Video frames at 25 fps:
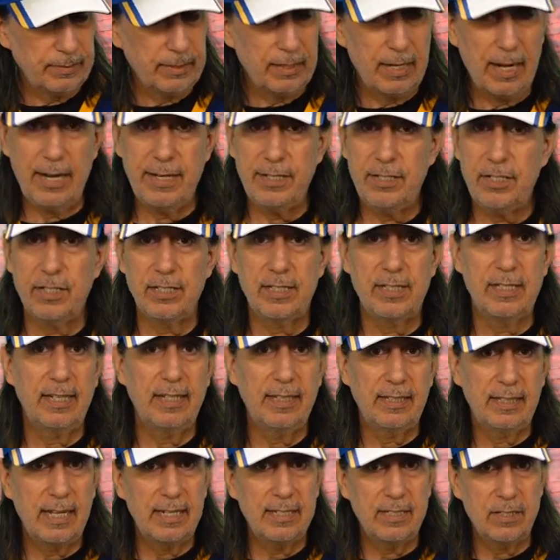I just
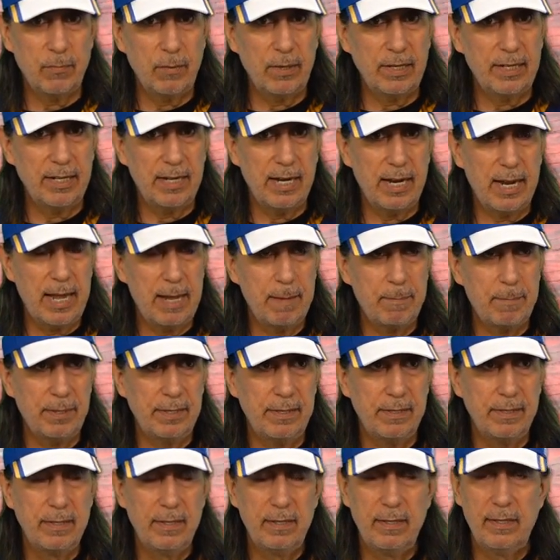think that's what can
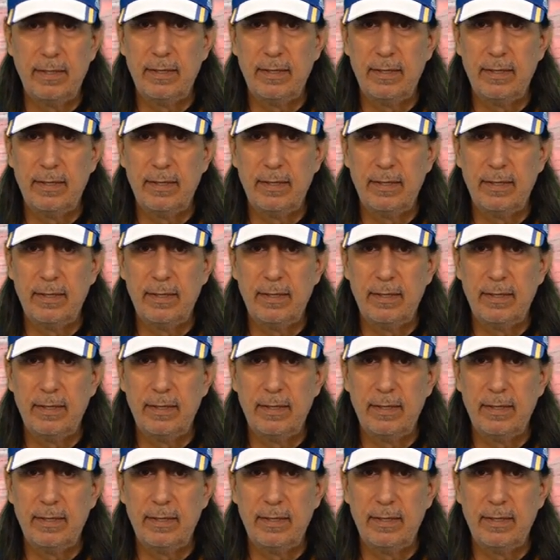happen.